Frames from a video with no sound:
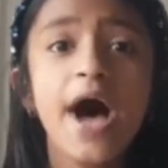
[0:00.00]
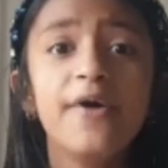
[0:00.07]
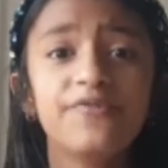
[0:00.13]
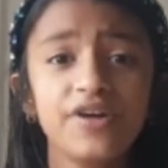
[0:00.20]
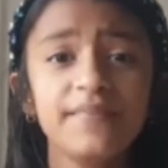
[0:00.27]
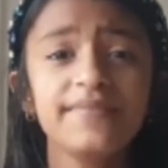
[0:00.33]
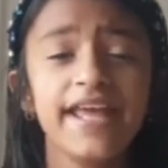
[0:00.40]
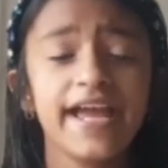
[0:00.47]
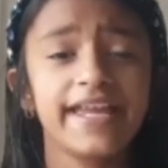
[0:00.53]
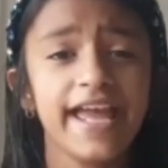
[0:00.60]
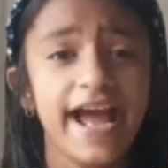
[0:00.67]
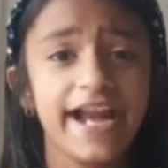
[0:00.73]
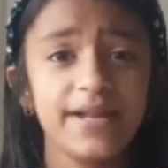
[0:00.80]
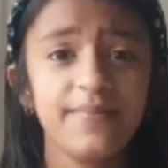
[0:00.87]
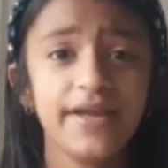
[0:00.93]
From the
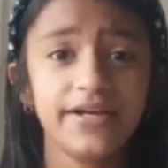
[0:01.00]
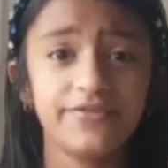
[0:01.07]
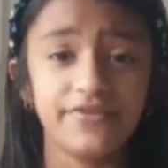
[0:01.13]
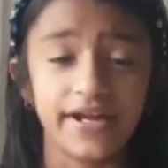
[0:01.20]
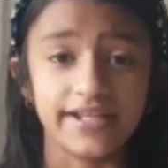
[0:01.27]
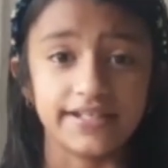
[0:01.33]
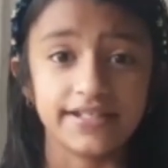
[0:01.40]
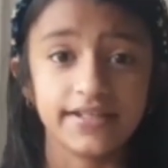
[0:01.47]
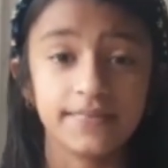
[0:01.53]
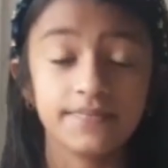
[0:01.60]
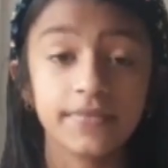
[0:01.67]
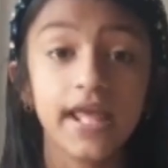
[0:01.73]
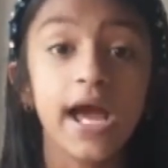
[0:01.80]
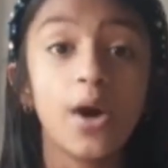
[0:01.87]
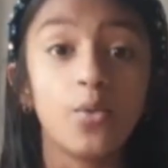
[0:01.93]
academic front,
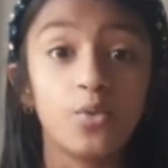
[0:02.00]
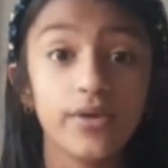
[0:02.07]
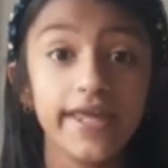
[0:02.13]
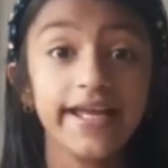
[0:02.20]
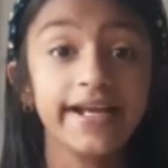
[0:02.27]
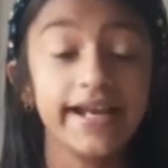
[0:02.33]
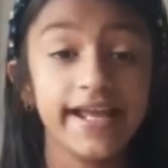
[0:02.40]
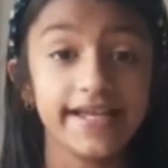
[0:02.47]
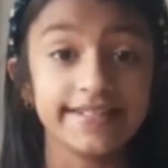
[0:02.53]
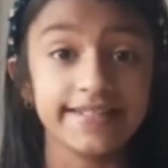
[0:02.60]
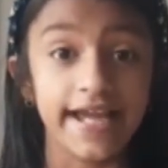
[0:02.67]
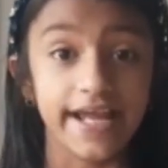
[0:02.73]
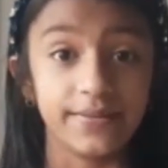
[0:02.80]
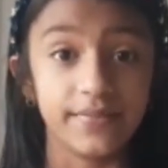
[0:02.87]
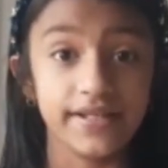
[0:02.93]
weekly
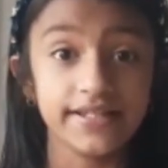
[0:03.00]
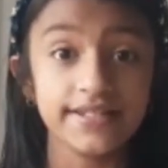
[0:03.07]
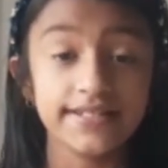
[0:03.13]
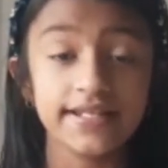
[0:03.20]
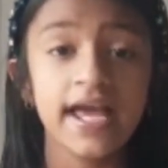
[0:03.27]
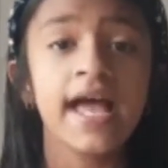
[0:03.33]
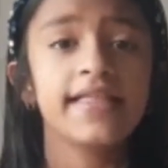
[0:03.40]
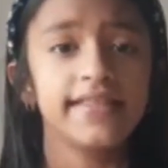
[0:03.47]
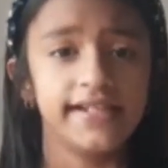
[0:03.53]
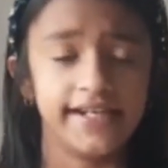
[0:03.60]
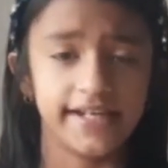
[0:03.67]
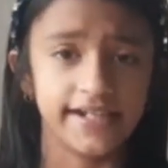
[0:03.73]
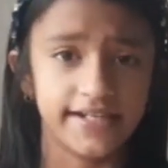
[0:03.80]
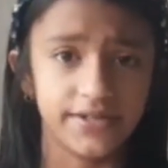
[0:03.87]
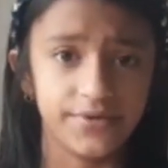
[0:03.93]
assignments that
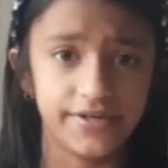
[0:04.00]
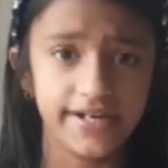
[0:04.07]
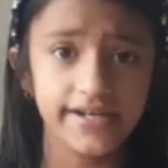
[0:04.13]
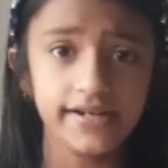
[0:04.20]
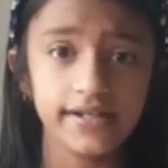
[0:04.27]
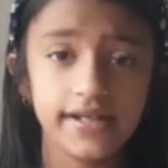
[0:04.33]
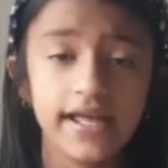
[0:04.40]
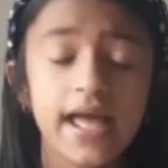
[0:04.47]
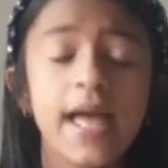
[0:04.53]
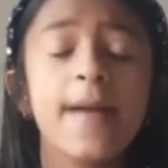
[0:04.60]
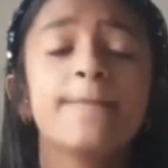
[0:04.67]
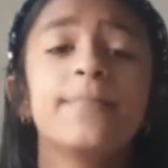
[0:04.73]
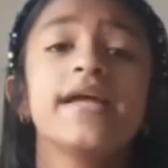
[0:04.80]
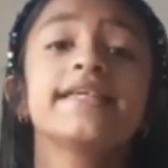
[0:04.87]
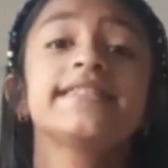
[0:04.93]
included
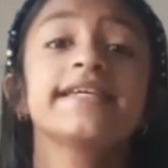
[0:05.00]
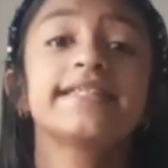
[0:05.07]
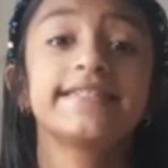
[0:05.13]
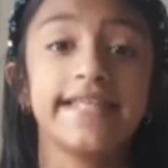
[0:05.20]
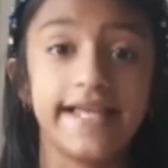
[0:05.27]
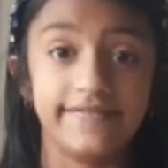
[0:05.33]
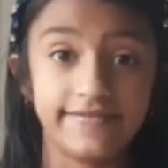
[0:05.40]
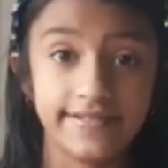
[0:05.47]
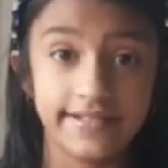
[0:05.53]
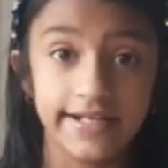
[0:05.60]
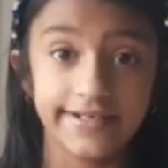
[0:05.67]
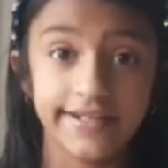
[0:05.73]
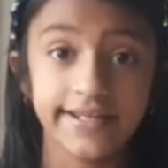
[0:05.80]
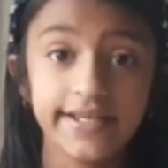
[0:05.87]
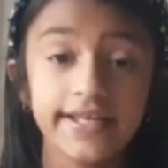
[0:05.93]
basic
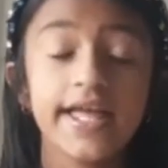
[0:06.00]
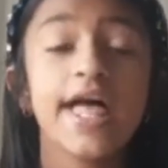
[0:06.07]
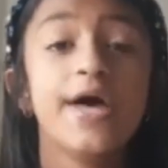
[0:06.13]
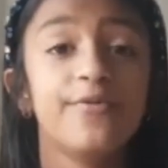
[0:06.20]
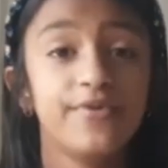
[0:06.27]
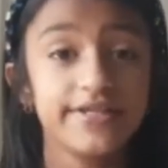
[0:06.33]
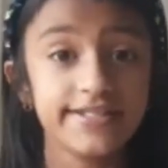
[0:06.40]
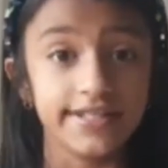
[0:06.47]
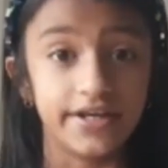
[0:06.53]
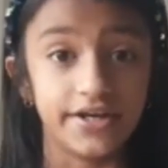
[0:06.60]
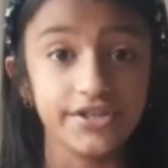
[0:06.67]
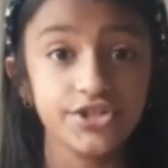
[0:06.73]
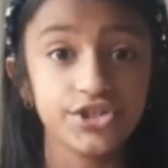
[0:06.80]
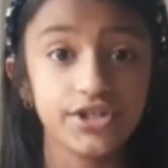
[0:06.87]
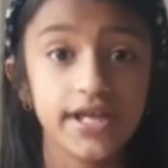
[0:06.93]
self-study,
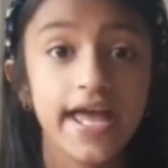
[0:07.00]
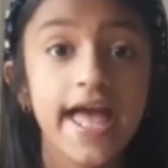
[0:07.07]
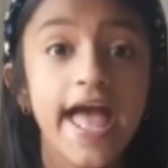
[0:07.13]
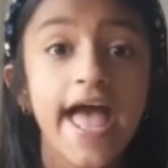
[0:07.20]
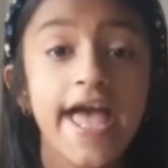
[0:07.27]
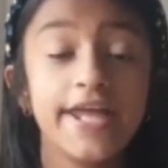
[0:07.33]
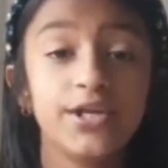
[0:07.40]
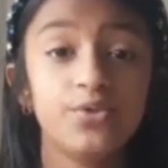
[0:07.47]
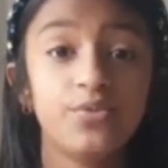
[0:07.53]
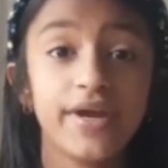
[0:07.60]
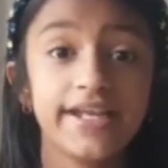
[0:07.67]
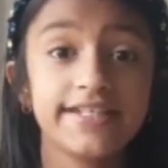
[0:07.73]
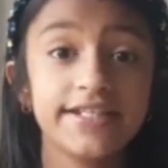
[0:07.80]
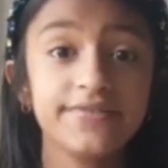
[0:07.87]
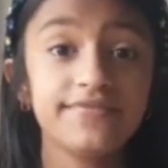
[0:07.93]
research,
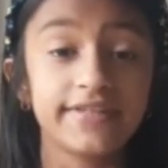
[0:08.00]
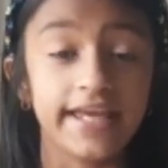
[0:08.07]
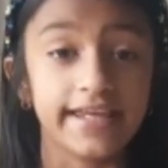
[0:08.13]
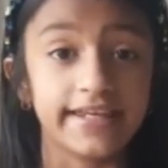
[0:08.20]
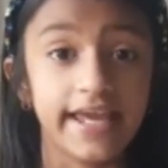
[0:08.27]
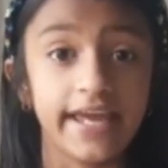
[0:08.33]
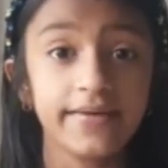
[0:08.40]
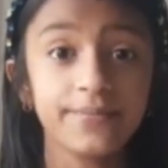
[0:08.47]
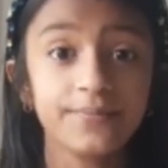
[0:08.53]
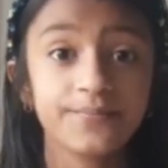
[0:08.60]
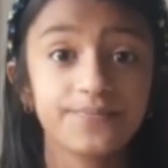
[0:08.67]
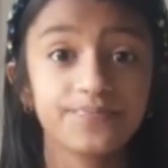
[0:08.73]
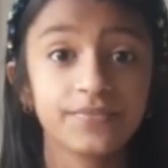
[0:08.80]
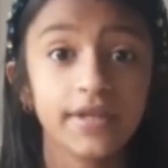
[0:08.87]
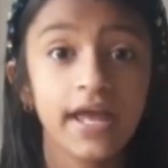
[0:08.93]
innovative thinking,
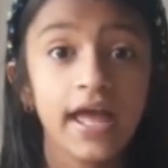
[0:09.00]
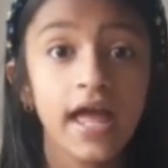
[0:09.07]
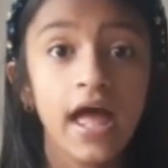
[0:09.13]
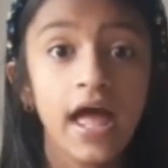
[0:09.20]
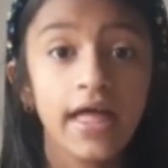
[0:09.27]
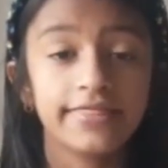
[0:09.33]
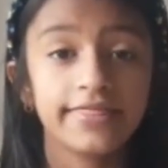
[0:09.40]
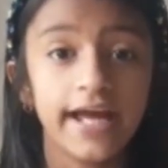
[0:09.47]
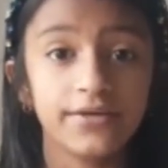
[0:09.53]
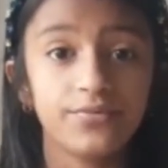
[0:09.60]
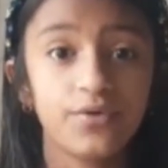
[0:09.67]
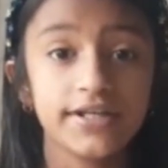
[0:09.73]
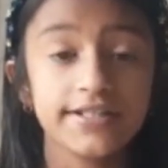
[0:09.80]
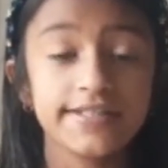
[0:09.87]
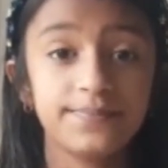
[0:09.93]
that
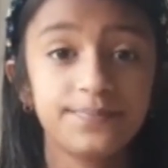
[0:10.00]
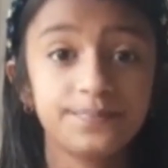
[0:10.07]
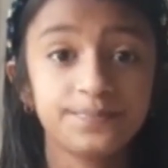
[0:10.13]
was